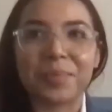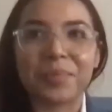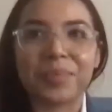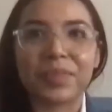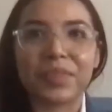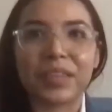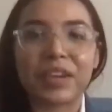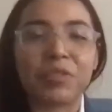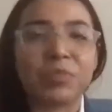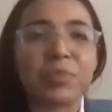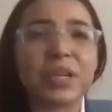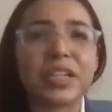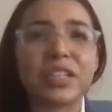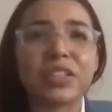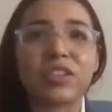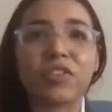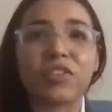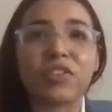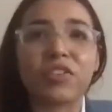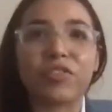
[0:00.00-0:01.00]
Everybody's
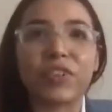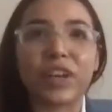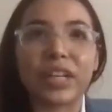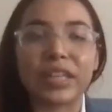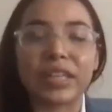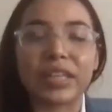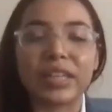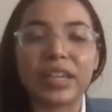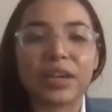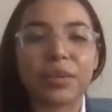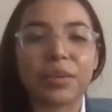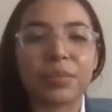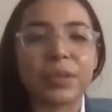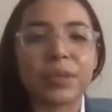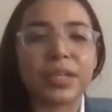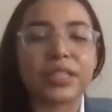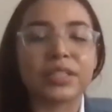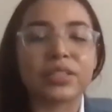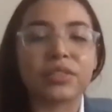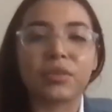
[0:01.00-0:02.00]
so friendly.
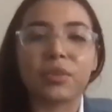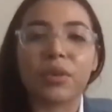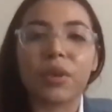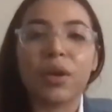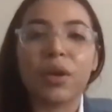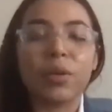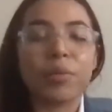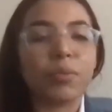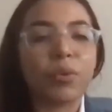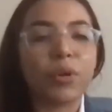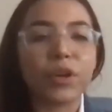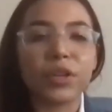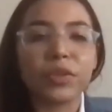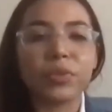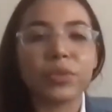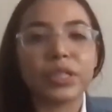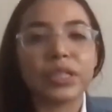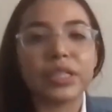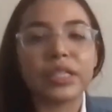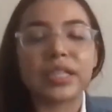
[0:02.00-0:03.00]
Everybody's more than
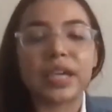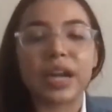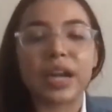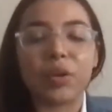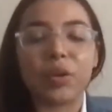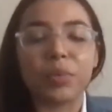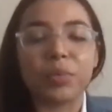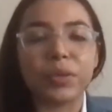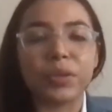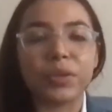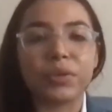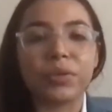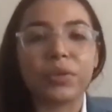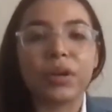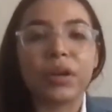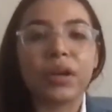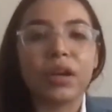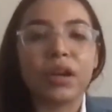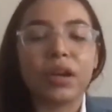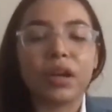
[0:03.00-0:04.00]
willing to help you.
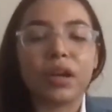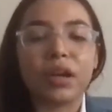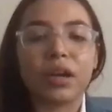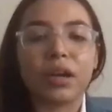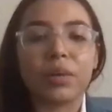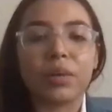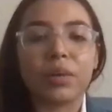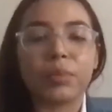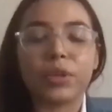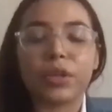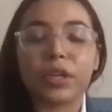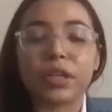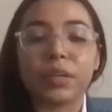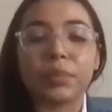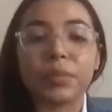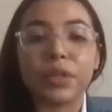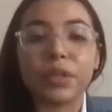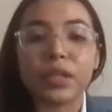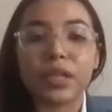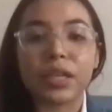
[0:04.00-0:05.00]
We're a
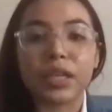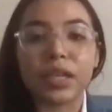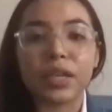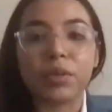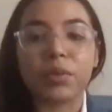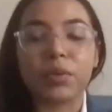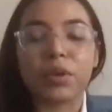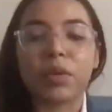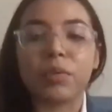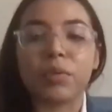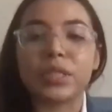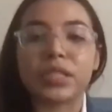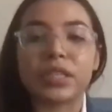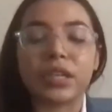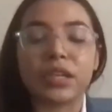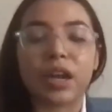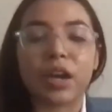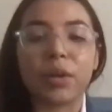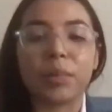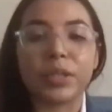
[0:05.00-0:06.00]
community. We're always here
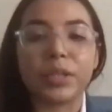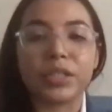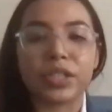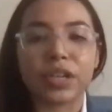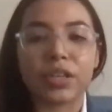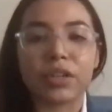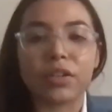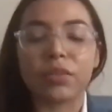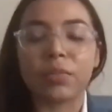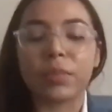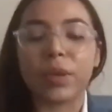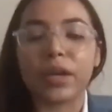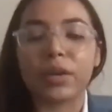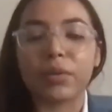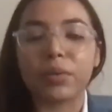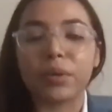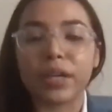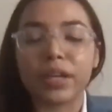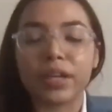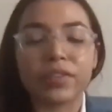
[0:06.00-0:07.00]
to help each other no matter
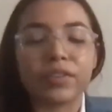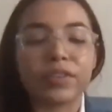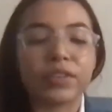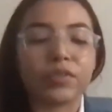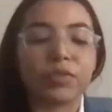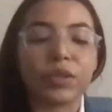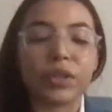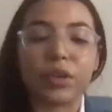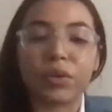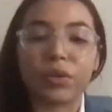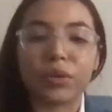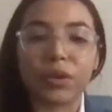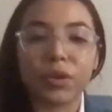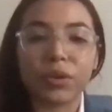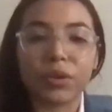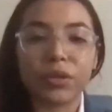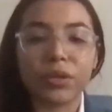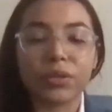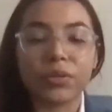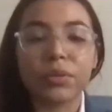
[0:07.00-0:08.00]
what, even if we don't know
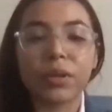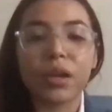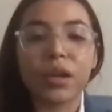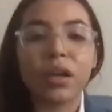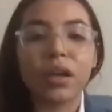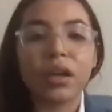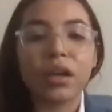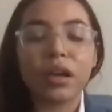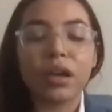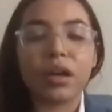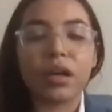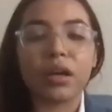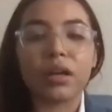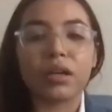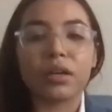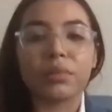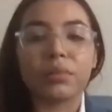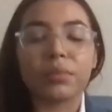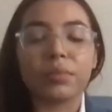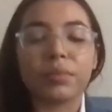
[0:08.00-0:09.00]
you.
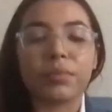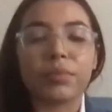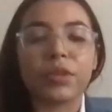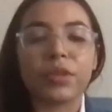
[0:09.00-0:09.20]
Your